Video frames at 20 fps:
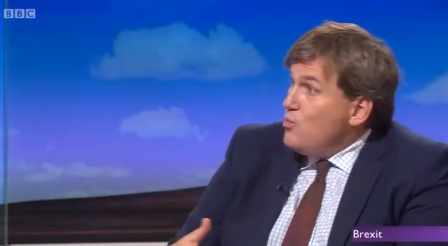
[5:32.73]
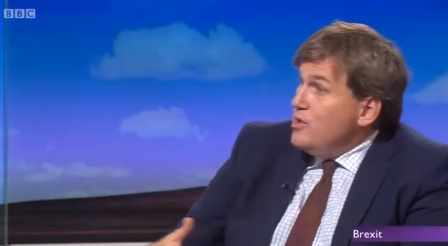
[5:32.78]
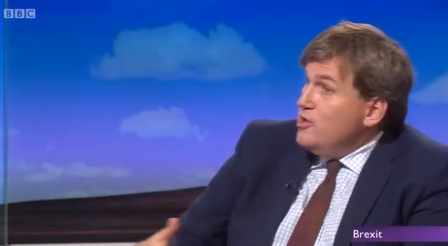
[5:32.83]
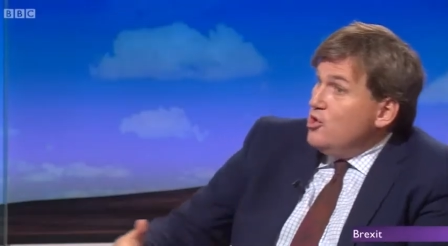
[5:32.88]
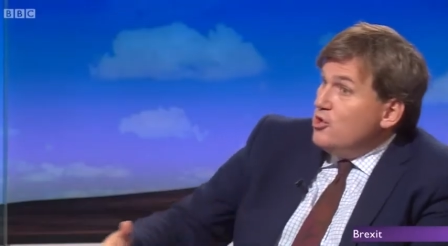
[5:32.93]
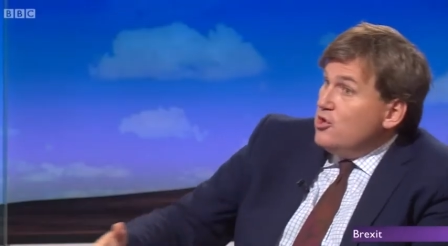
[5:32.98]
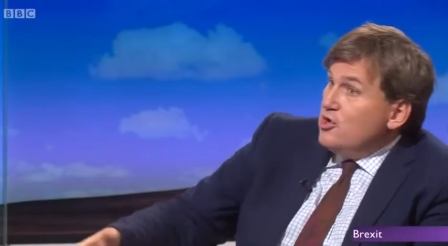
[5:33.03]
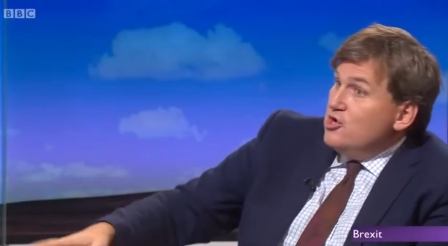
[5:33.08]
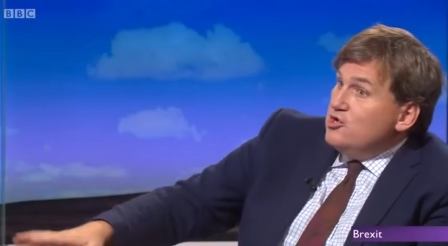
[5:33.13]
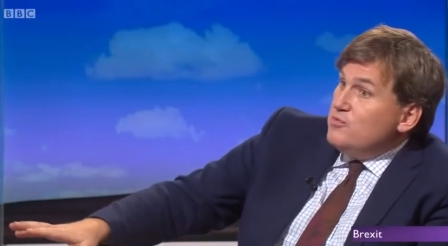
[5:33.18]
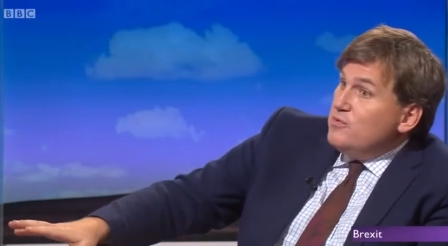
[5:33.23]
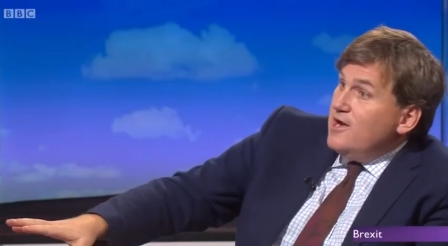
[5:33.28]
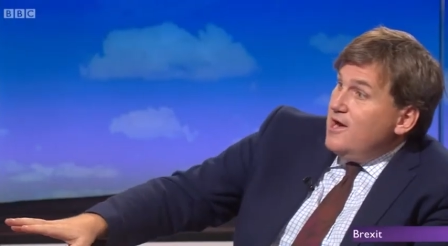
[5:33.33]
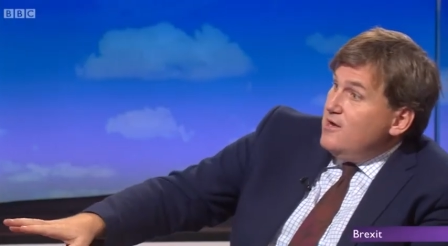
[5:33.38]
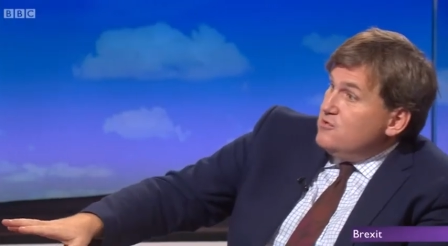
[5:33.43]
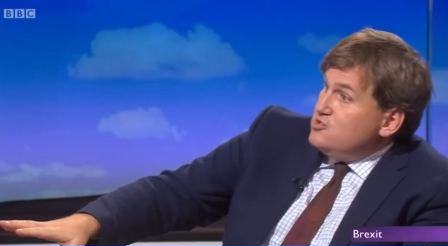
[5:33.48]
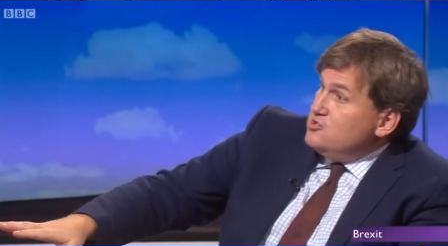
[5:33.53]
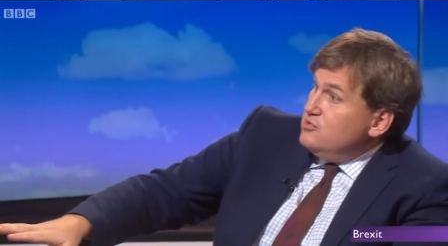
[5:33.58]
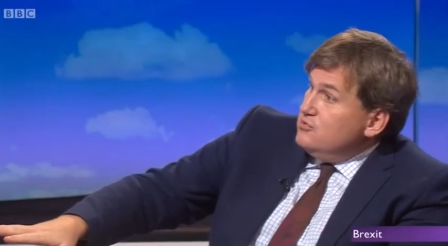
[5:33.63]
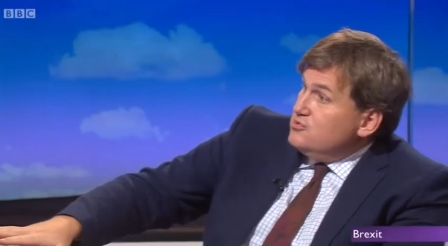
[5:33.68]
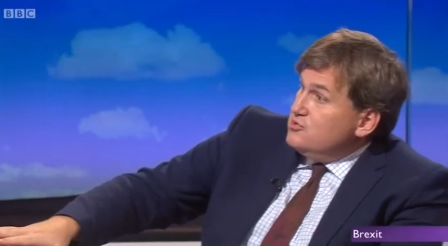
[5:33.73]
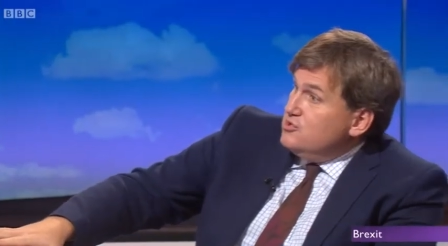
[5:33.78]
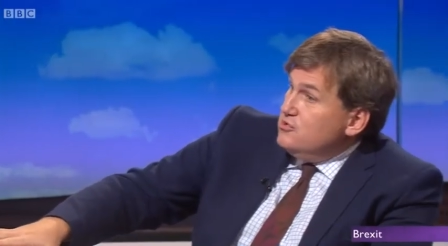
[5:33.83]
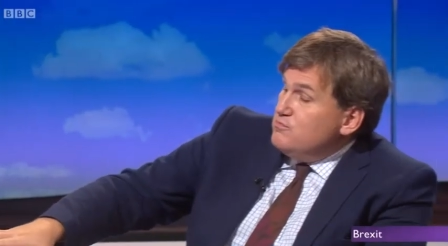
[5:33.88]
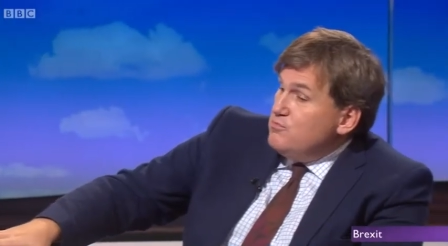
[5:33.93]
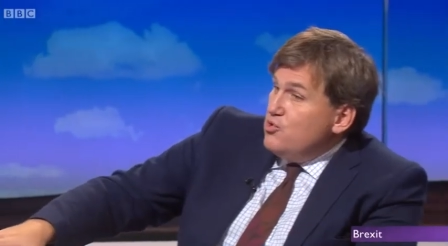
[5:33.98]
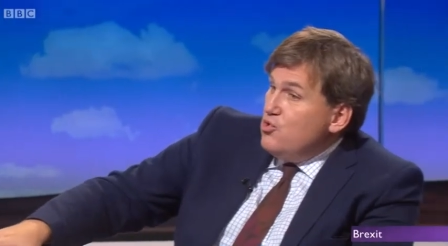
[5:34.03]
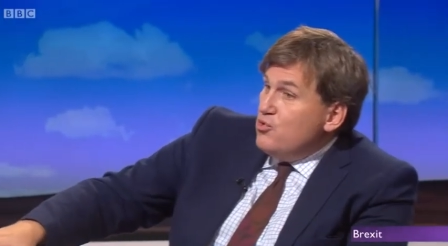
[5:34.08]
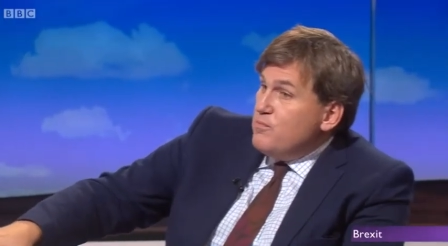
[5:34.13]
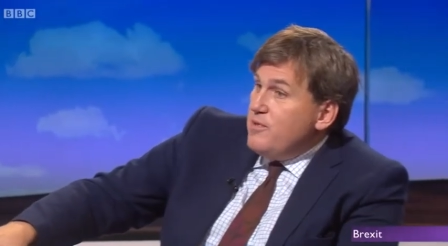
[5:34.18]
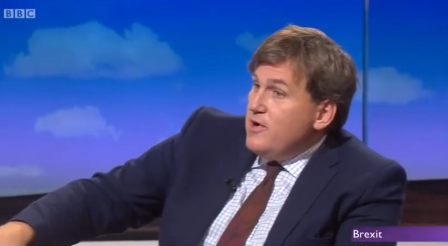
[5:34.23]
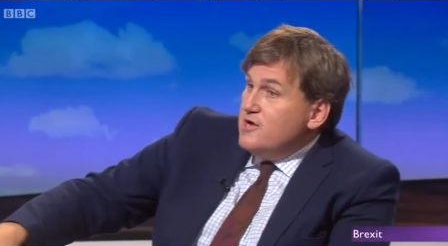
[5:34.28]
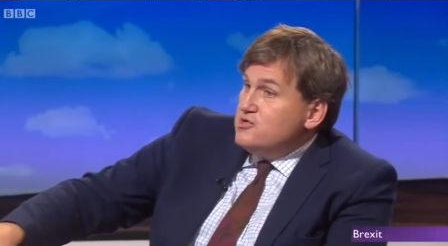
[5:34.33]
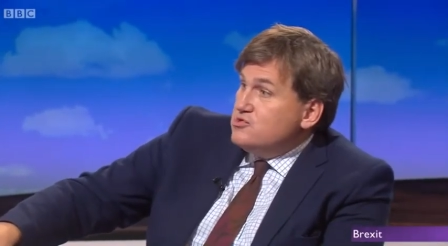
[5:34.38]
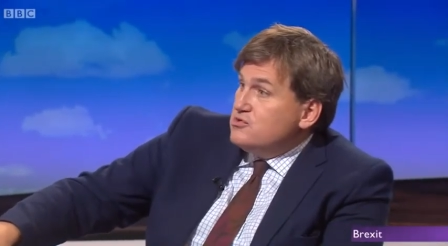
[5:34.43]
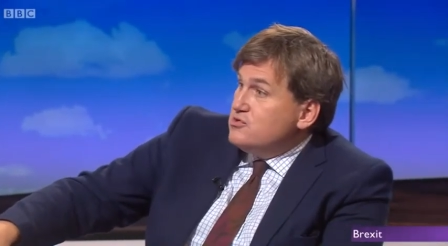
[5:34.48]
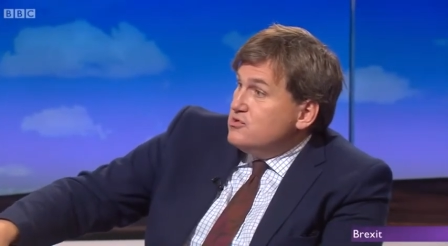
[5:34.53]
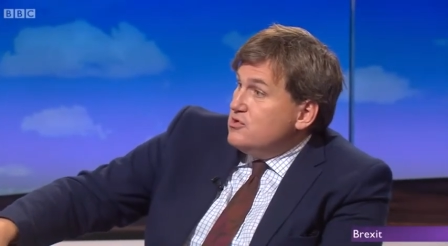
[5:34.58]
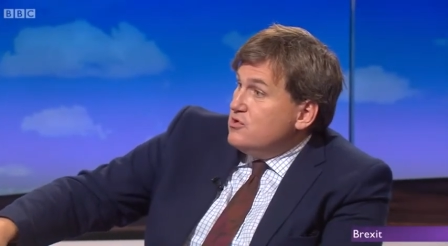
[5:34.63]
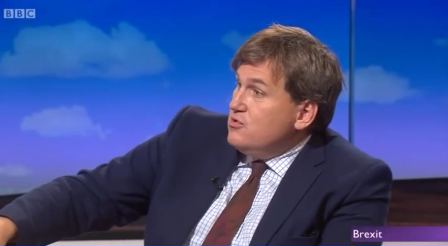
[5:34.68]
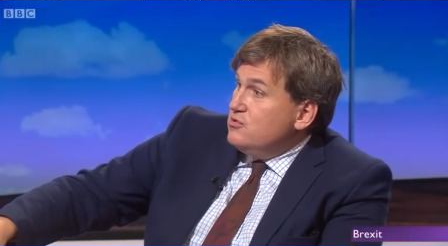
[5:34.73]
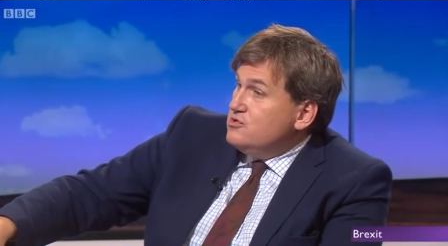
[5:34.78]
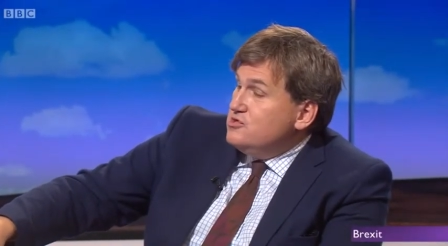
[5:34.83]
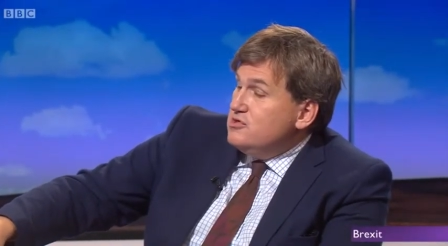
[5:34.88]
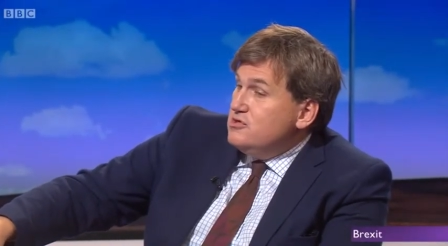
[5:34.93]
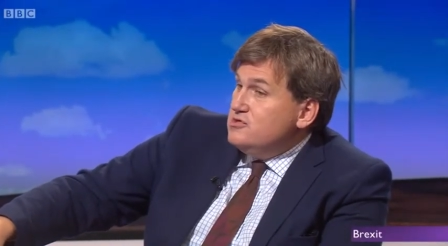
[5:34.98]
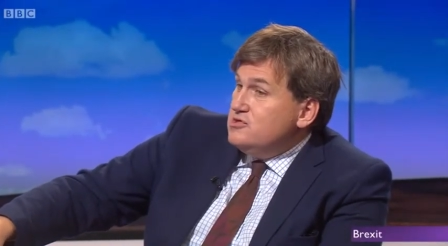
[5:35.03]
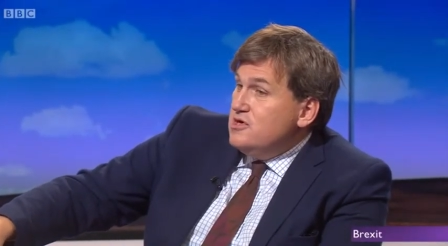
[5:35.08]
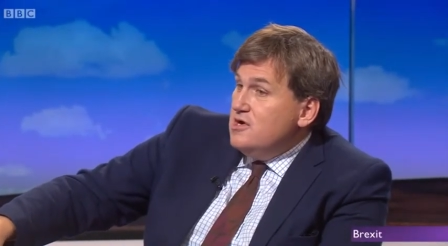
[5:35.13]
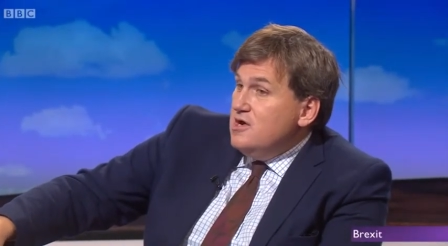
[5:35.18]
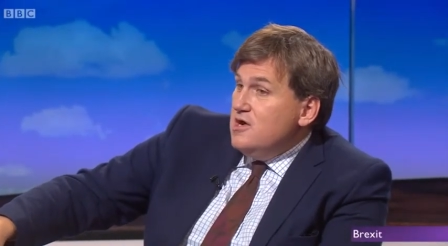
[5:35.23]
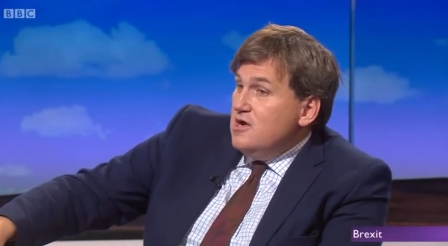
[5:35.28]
we're not going to allow Stilton and pork pies onto the continent.